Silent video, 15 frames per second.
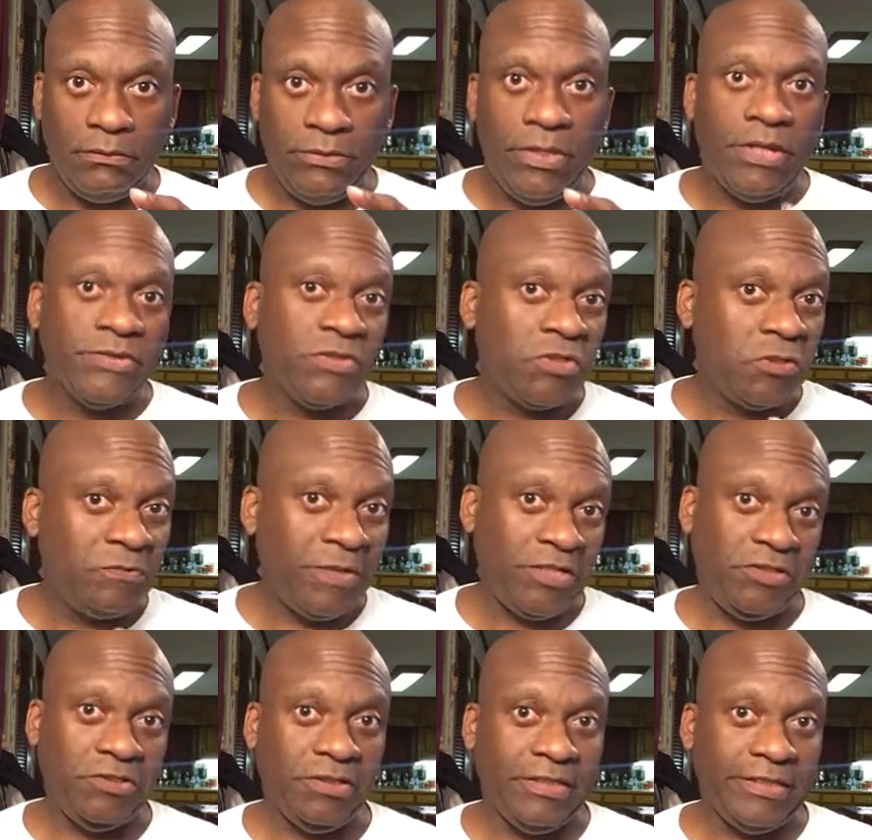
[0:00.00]
We also
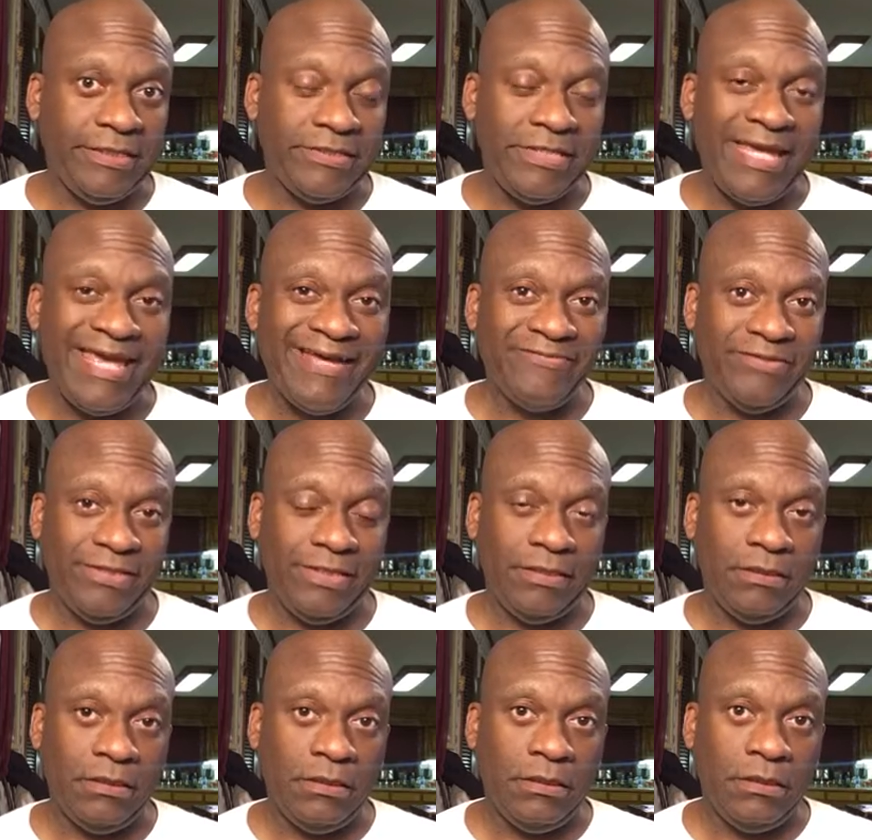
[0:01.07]
specialize heavily
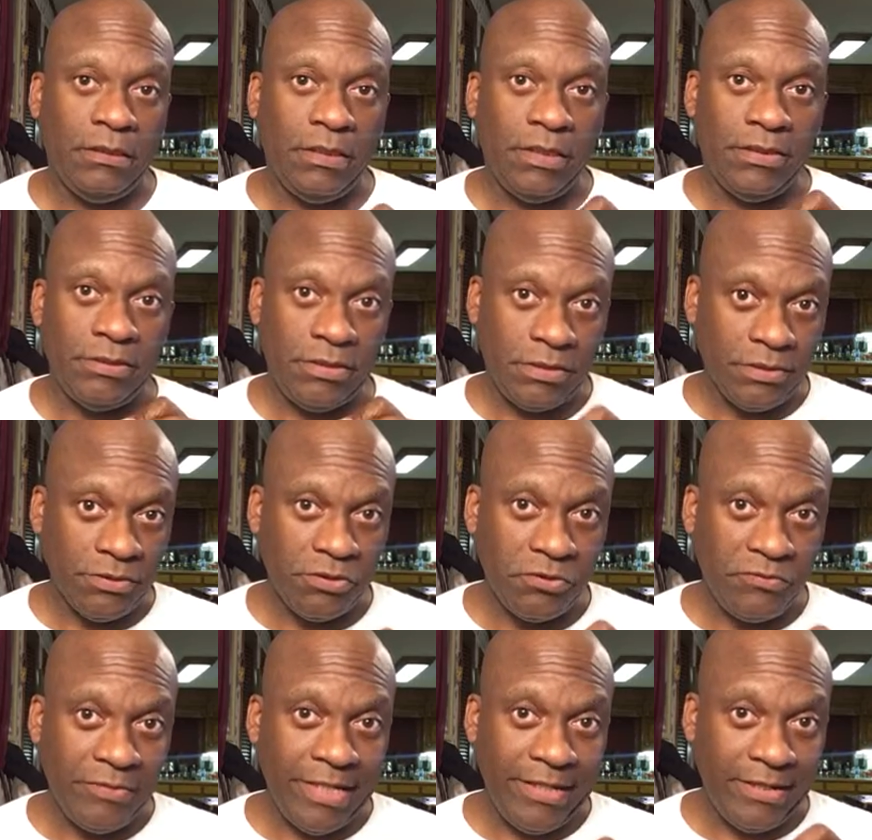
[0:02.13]
in
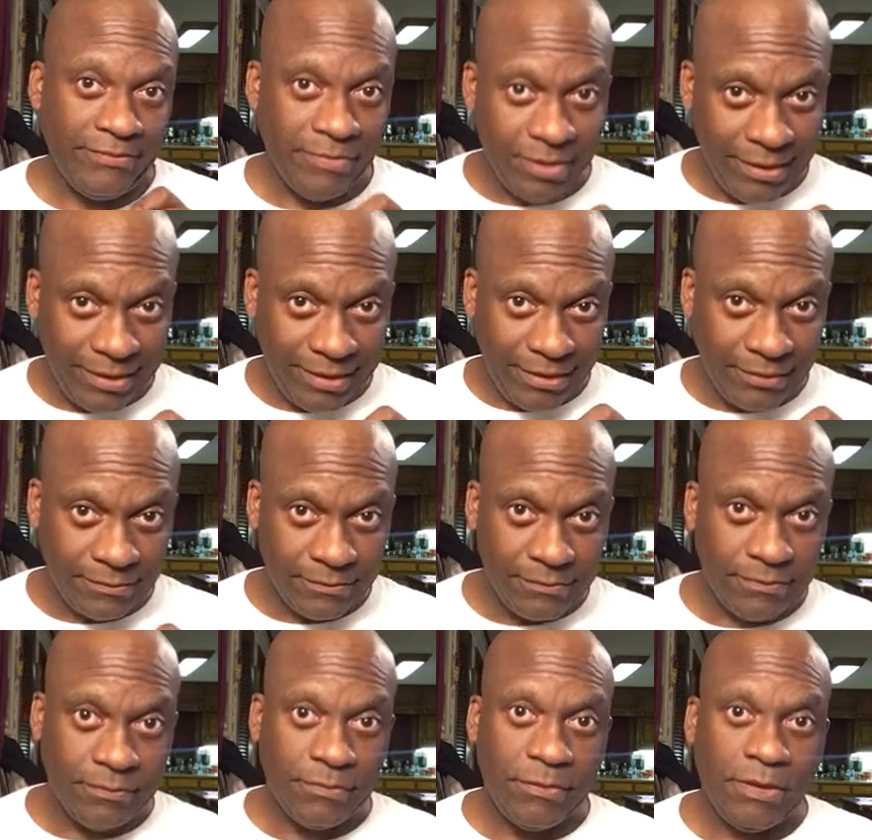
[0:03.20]
social media marketing
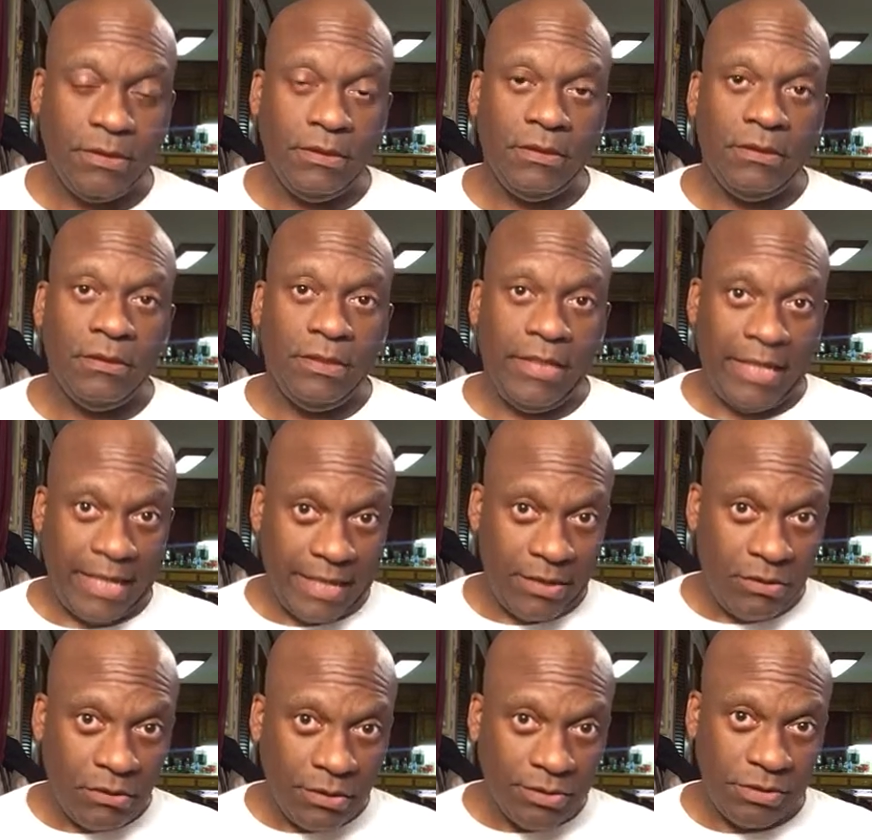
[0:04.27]

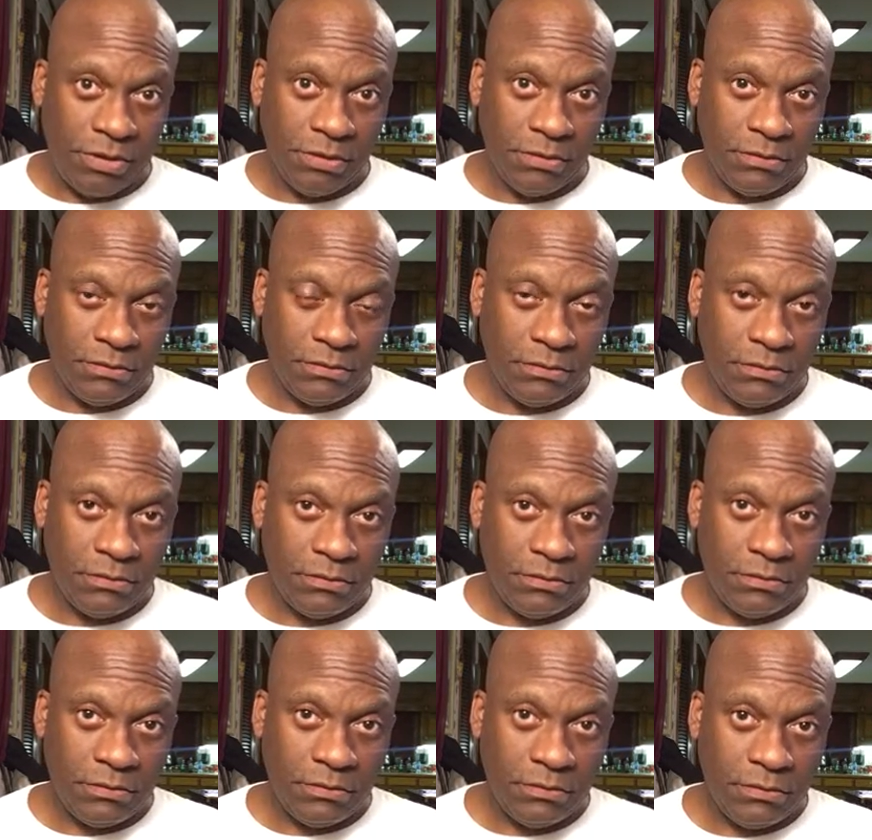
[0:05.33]
and also
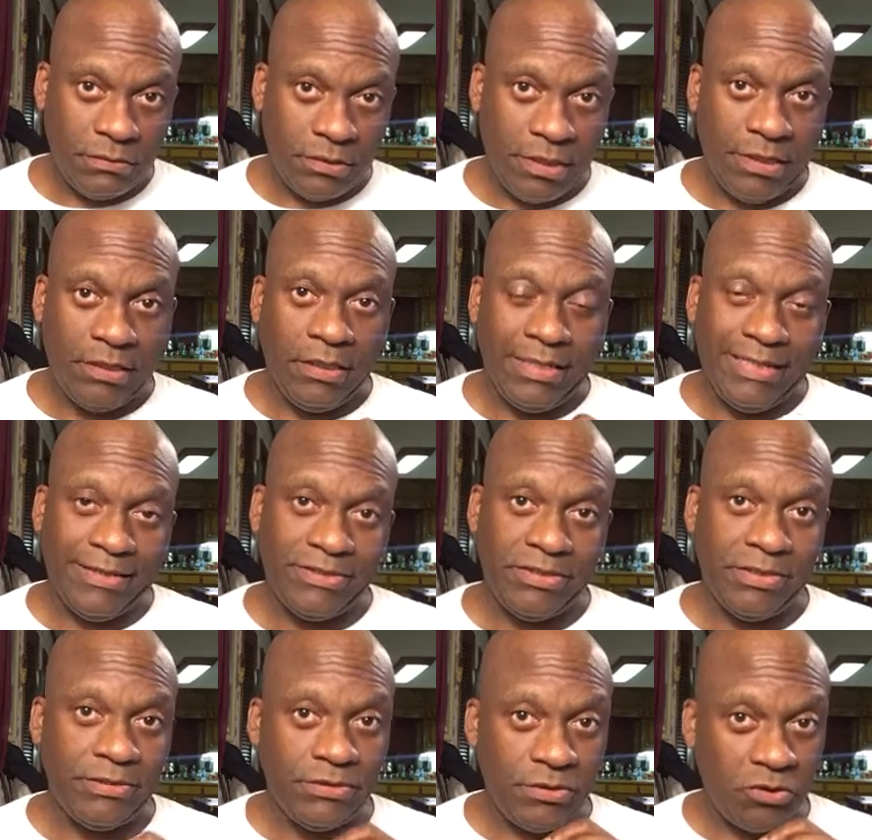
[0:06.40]
in
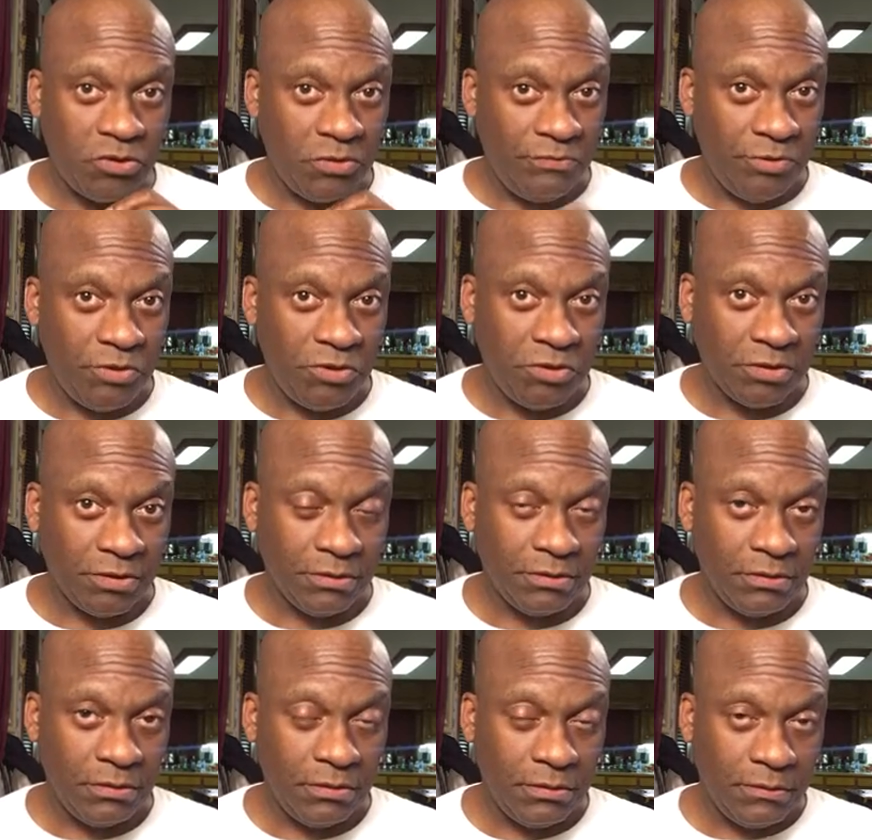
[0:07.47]
content distribution,
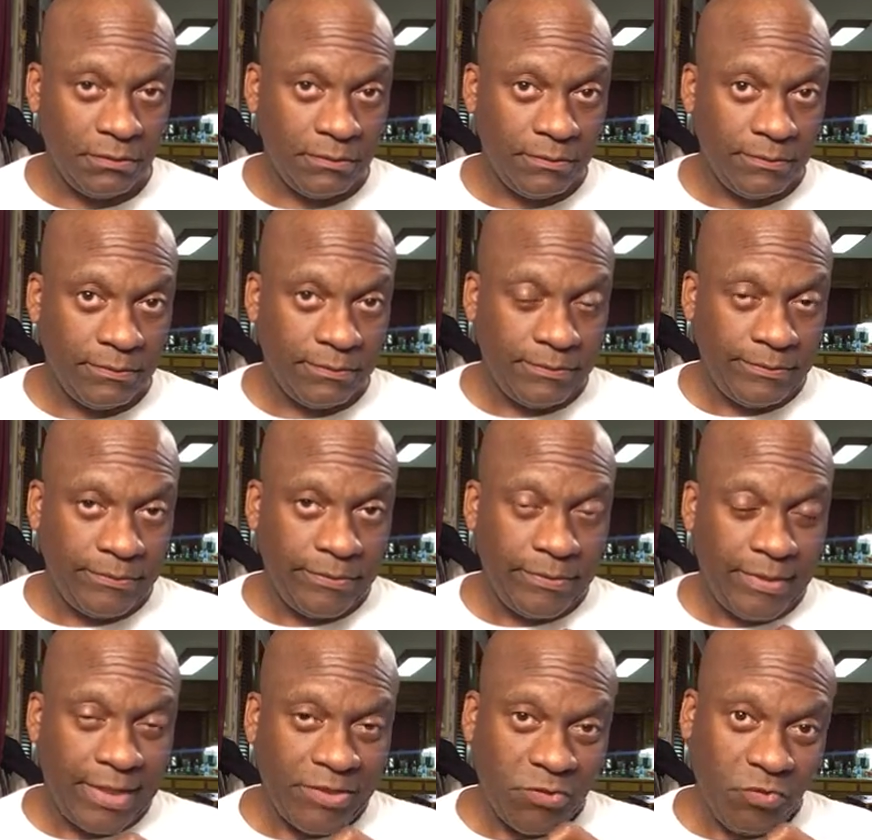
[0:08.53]

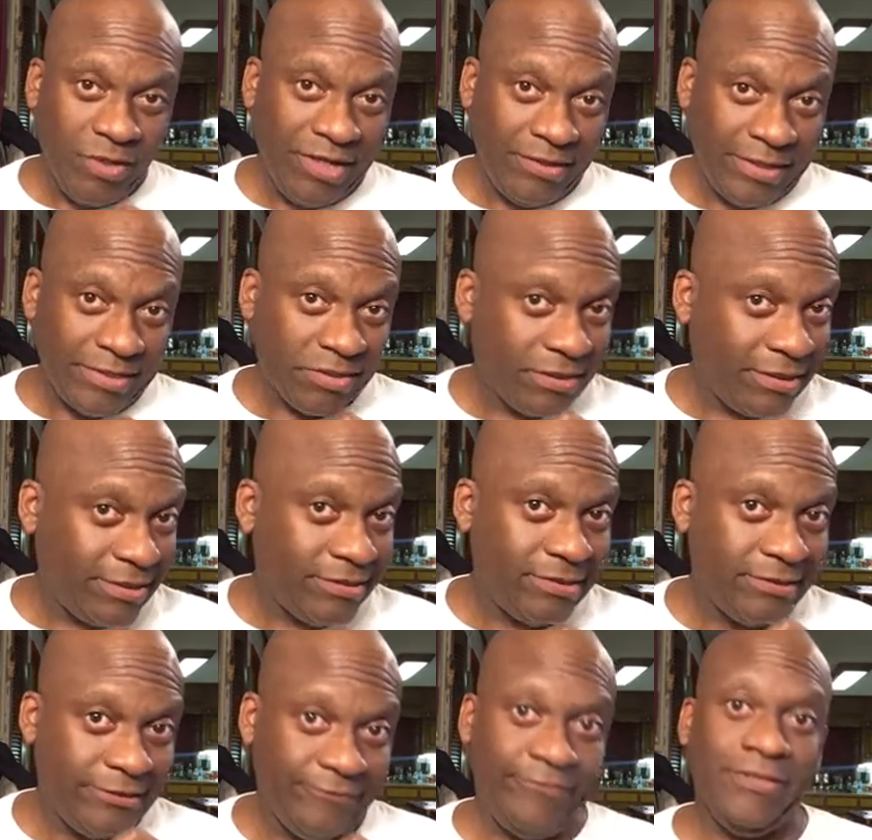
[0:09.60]
as well as
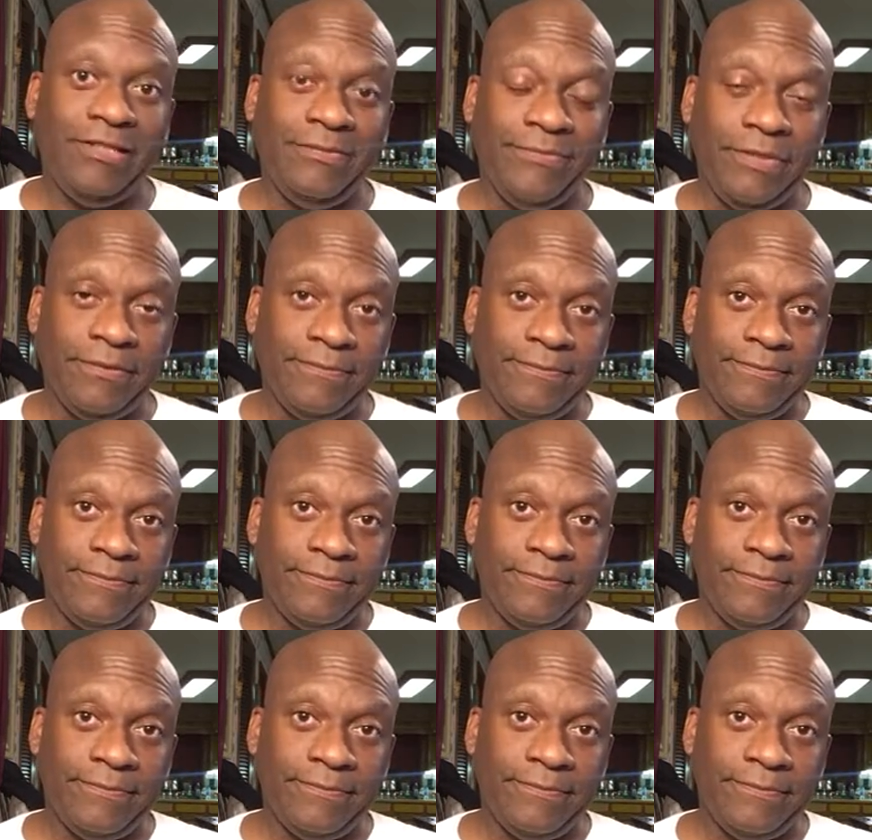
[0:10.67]
content development.